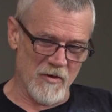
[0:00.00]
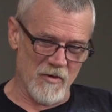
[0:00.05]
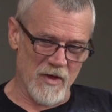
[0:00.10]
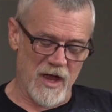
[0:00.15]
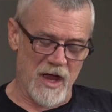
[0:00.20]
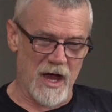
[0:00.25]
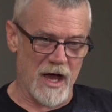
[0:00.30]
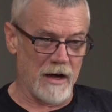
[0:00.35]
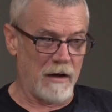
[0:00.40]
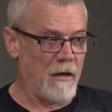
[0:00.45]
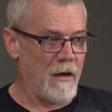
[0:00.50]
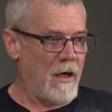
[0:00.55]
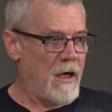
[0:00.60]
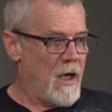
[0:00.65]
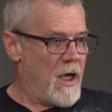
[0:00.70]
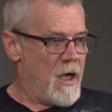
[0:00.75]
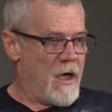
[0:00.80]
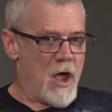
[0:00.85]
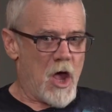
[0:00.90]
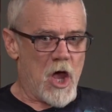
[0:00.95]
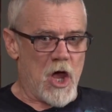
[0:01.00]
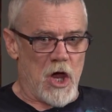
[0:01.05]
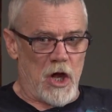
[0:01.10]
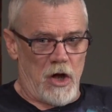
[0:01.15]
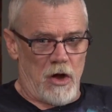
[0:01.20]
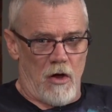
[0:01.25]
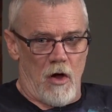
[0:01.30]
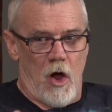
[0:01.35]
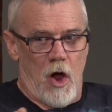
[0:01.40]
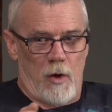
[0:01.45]
they had,
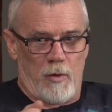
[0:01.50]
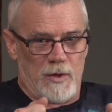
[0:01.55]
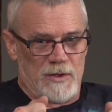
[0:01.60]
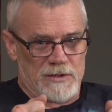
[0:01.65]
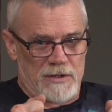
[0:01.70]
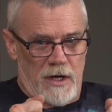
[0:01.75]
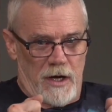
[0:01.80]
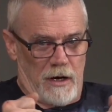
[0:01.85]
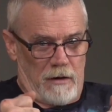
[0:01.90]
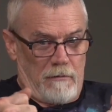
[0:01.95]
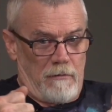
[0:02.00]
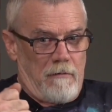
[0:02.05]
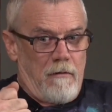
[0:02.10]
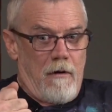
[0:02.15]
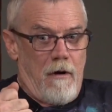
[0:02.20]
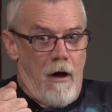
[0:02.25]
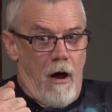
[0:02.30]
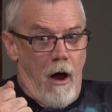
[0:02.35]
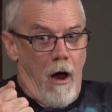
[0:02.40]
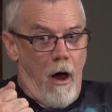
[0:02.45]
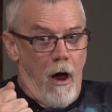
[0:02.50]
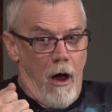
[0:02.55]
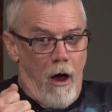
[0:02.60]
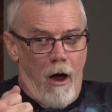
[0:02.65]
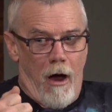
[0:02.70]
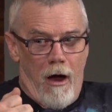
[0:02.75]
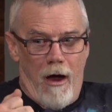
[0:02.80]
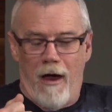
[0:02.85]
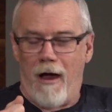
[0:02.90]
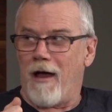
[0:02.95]
and I was like,
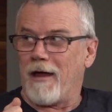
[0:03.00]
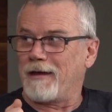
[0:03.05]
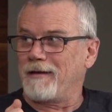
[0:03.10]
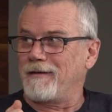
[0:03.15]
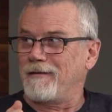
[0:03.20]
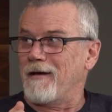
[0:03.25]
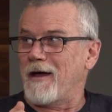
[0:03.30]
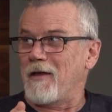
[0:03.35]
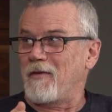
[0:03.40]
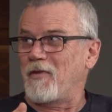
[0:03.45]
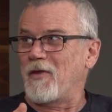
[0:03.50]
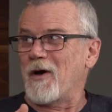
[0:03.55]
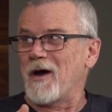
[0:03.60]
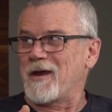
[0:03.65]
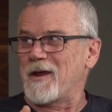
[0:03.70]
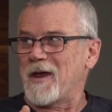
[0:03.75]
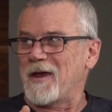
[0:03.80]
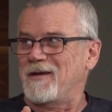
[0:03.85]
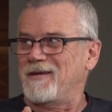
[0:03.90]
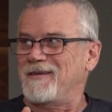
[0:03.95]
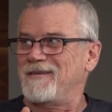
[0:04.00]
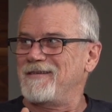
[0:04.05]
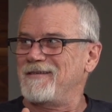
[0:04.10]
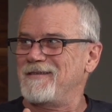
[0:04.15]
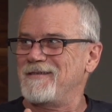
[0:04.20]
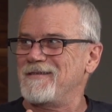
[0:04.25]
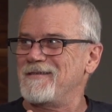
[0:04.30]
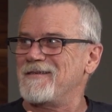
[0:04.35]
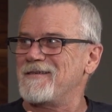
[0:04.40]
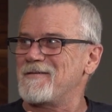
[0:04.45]
I thought
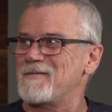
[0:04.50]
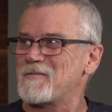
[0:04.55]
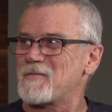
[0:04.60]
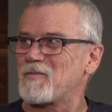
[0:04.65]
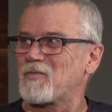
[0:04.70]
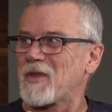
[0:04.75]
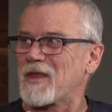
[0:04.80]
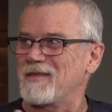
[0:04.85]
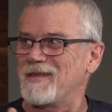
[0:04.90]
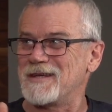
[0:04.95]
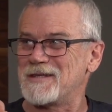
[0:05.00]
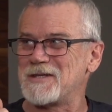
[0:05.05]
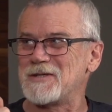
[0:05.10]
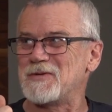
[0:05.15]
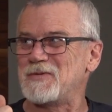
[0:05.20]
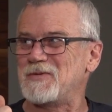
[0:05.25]
this is,